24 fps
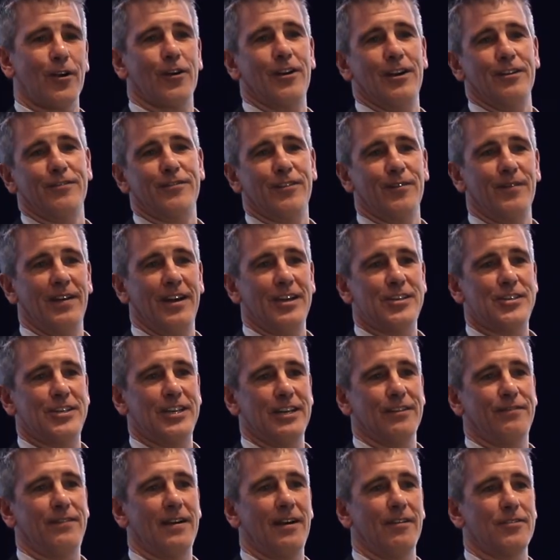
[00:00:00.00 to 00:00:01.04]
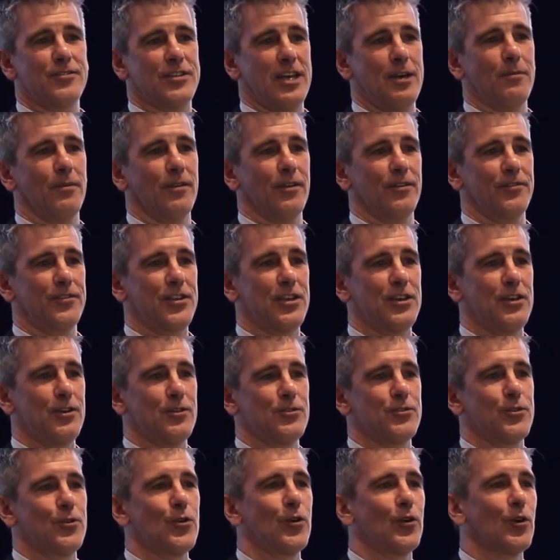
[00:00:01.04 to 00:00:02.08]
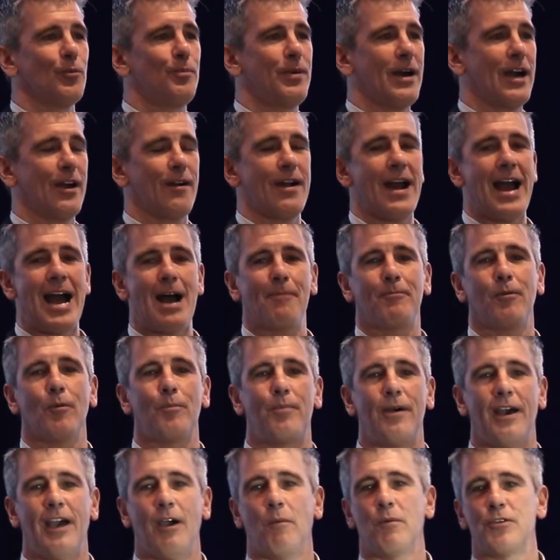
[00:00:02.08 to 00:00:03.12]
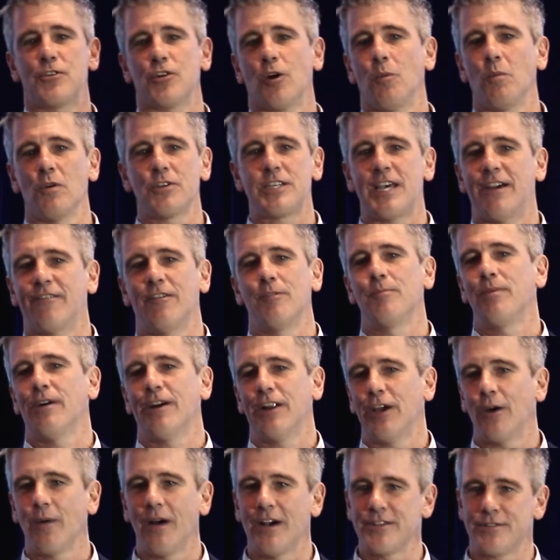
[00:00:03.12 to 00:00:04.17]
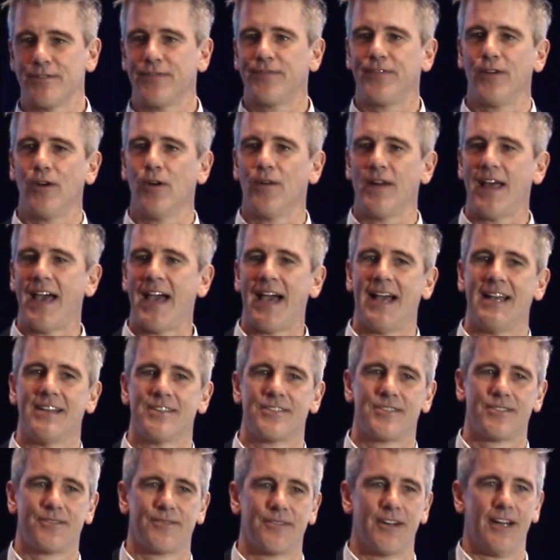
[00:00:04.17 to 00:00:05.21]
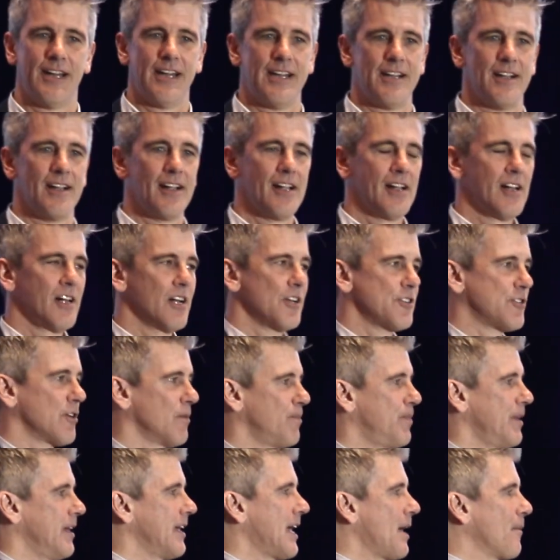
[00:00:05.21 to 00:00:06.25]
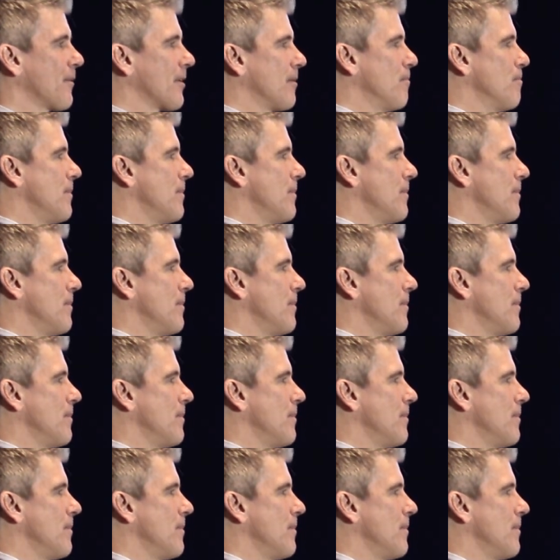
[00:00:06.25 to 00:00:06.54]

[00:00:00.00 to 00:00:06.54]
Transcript: card information if I was able to use Google Pay or Apple Pay, which almost everybody who has a phone has, right? So being able to